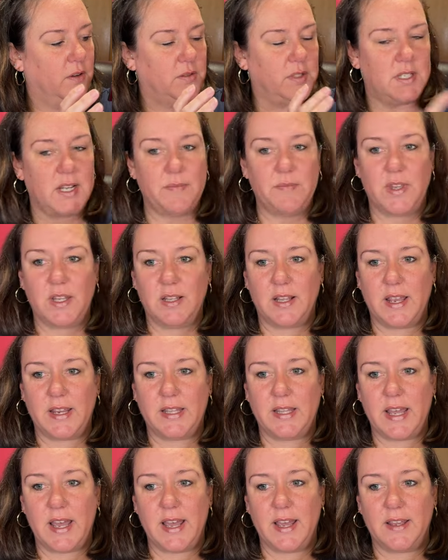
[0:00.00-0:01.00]
something like
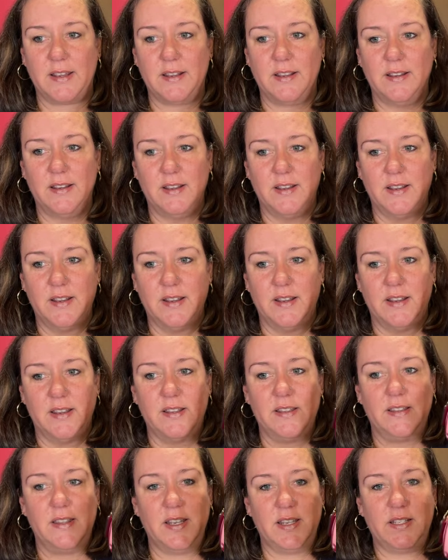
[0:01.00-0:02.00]
that,
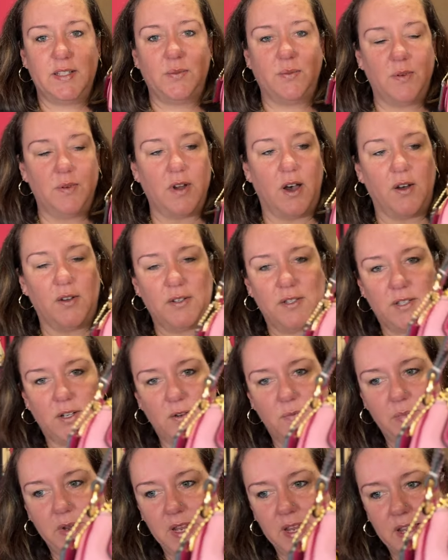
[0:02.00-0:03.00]
this would also
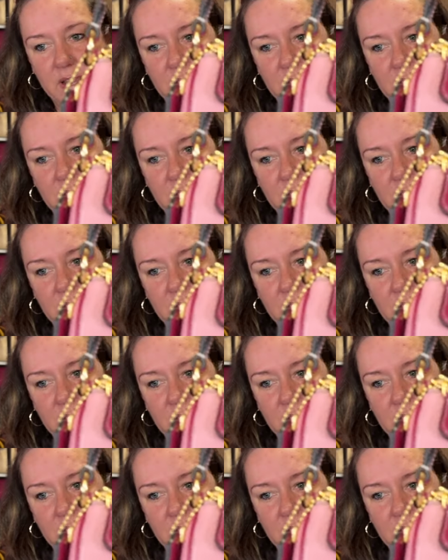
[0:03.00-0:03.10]
be